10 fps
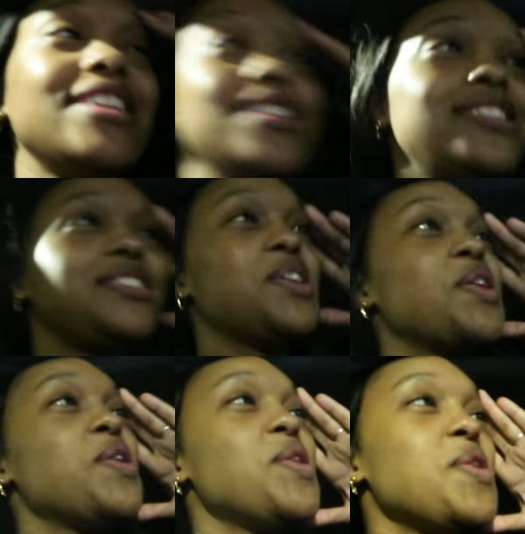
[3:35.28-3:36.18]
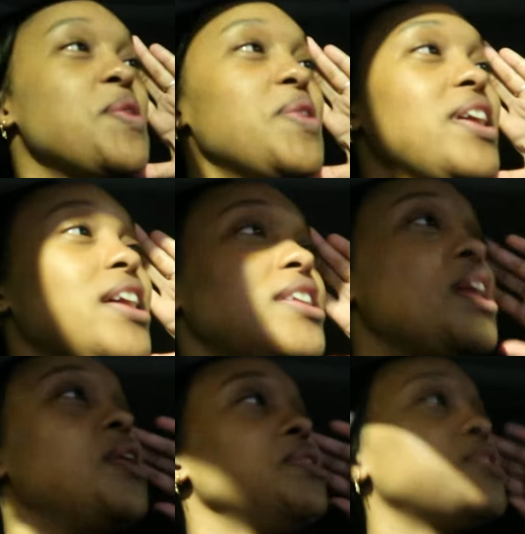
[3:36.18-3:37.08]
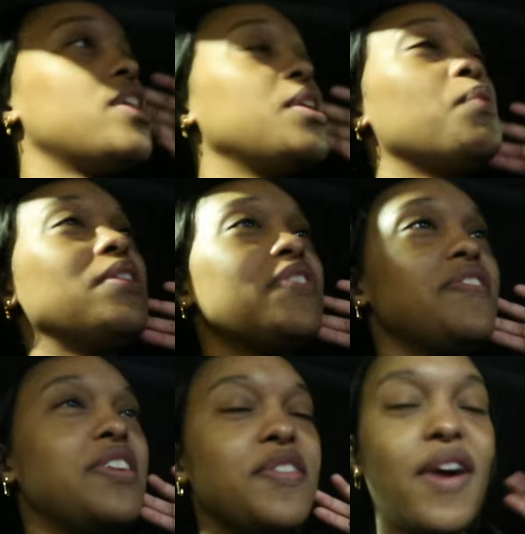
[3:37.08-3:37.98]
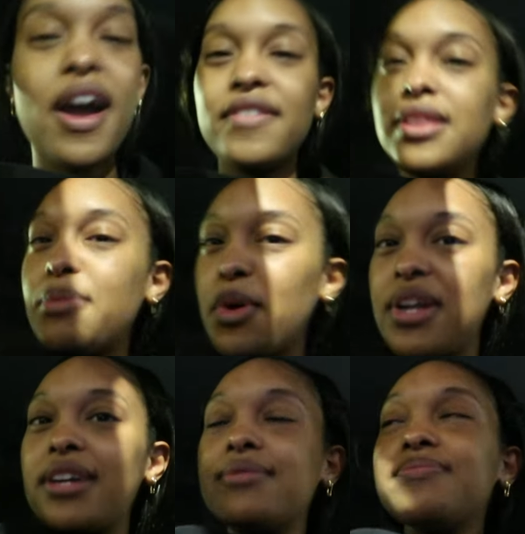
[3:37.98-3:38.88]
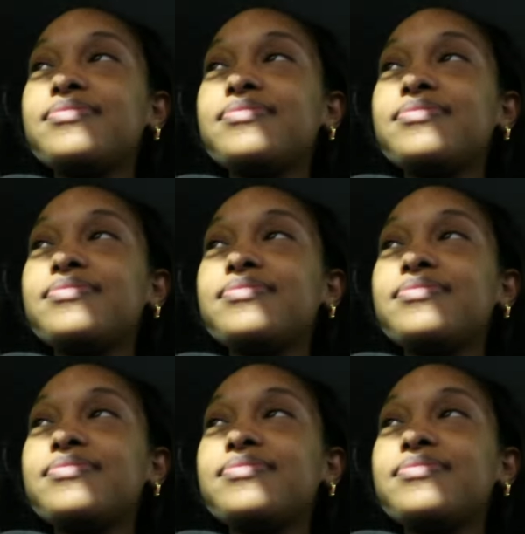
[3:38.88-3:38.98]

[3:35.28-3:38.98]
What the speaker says: is 1:55 in the morning.